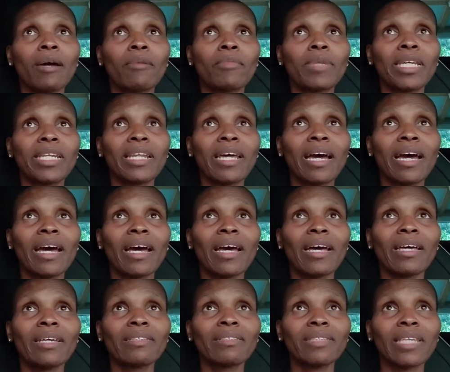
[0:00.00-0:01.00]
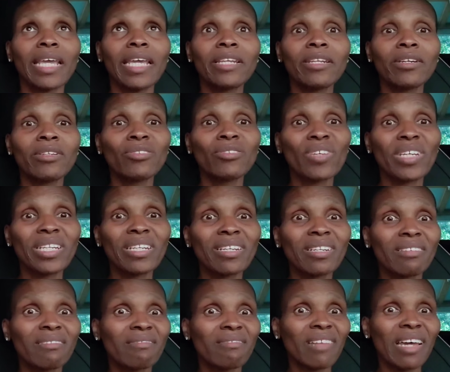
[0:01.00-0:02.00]
It has
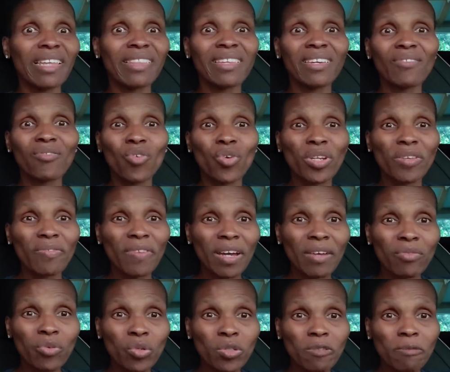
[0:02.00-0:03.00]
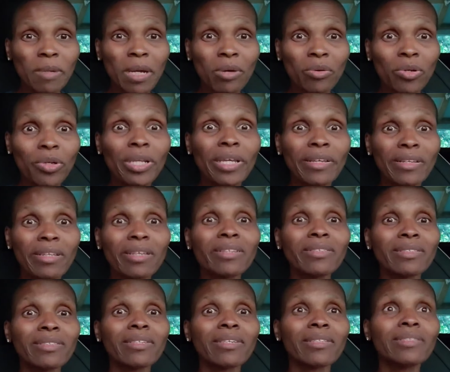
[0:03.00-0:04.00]
845 horsepower.
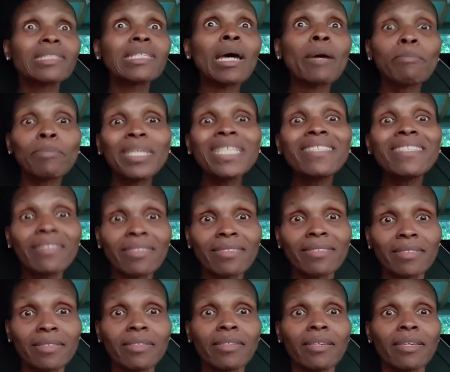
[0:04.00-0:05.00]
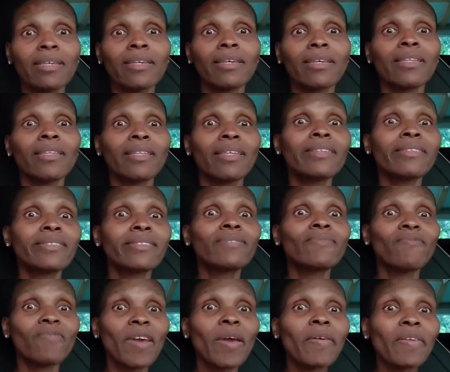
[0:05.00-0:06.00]
It's a beast. It's
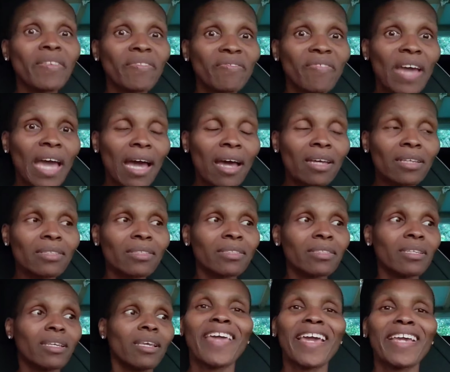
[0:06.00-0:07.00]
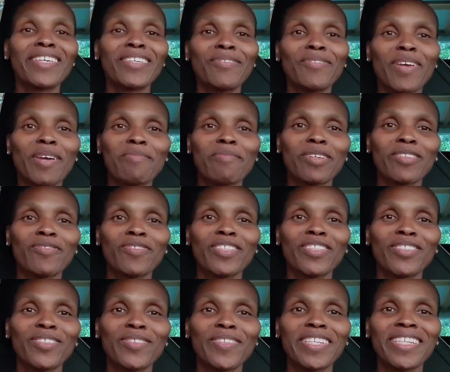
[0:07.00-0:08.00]
very fast. Thank you very much for
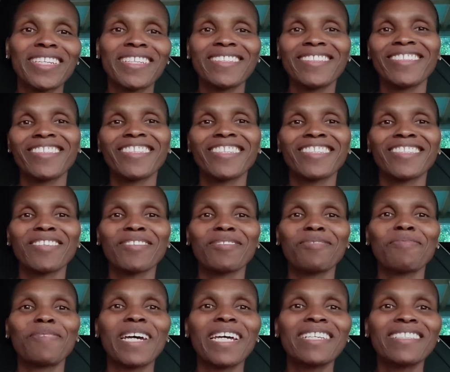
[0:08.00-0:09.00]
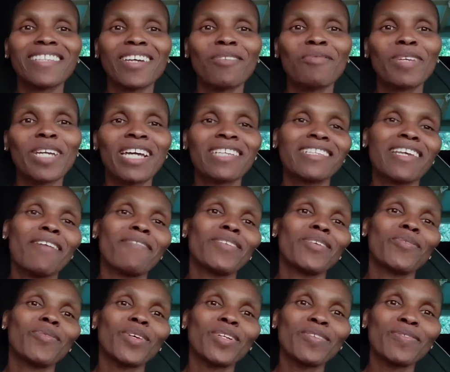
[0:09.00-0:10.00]
tuning in to Just No Spice. I hope you guys are having
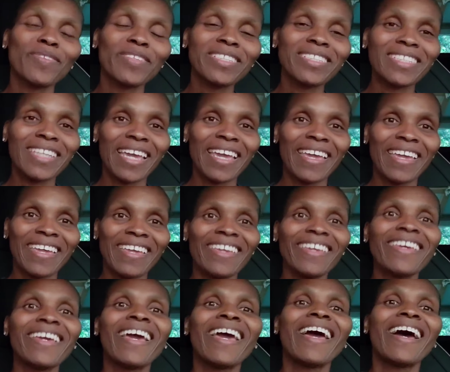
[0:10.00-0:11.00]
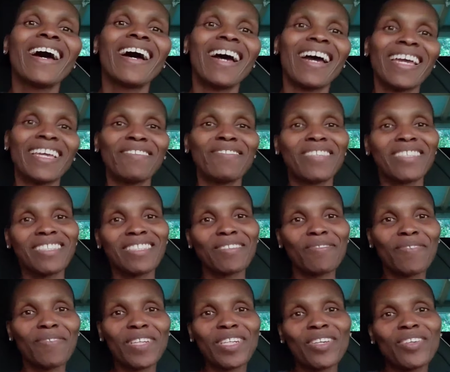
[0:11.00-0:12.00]
a wonderful day. If this is a
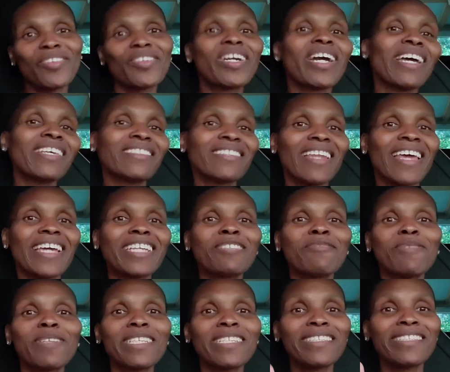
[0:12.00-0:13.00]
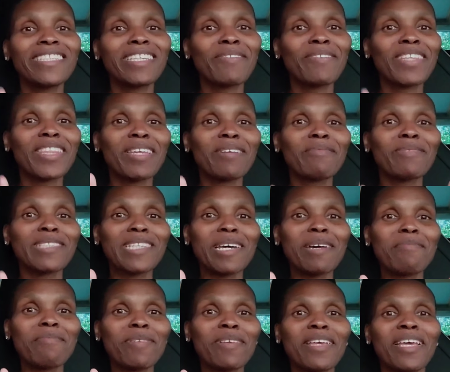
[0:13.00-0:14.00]
video you guys liked, please give it a thumbs
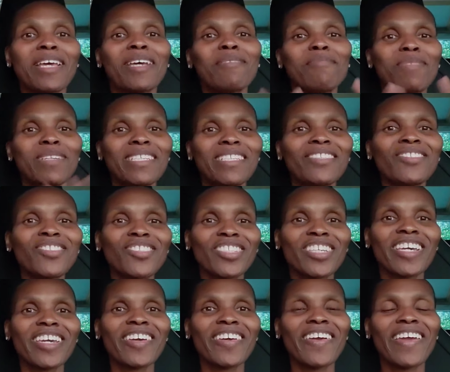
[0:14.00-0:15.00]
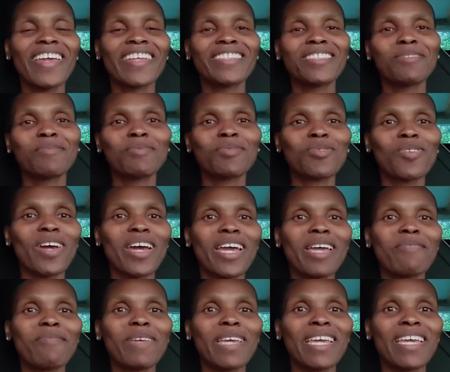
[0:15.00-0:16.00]
up. Please share and
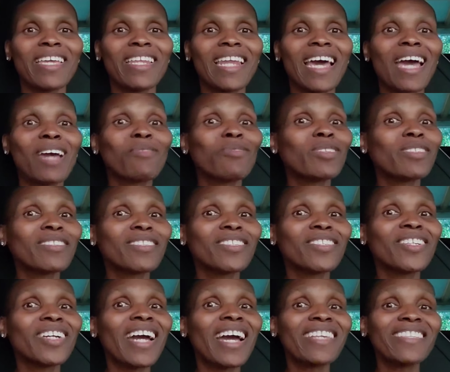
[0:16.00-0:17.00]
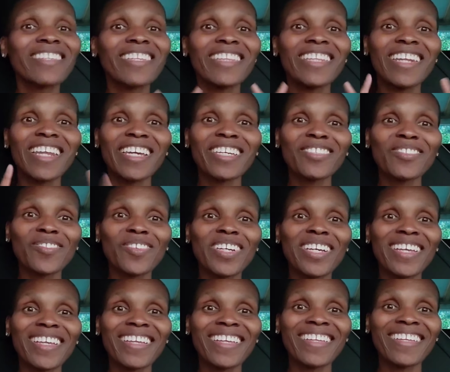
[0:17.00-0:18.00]
subscribe, and I will see you guys on the next one.